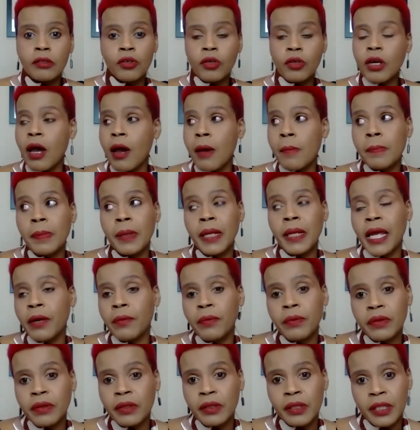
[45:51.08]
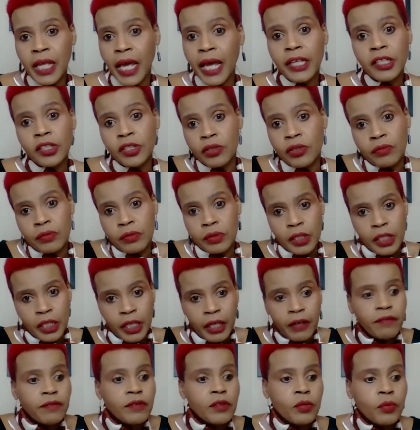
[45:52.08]
can't play with nature. It
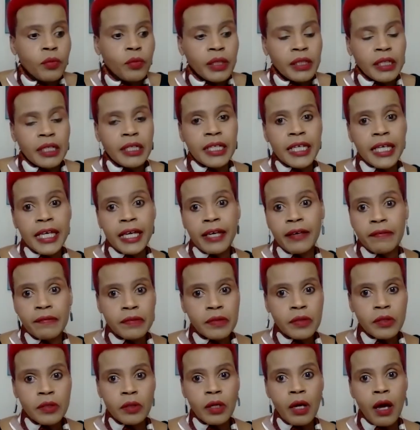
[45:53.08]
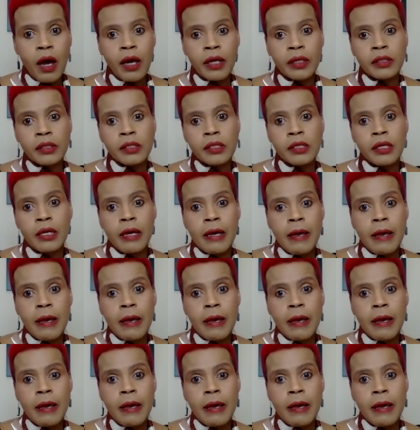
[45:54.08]
gives you what it gives. You can't.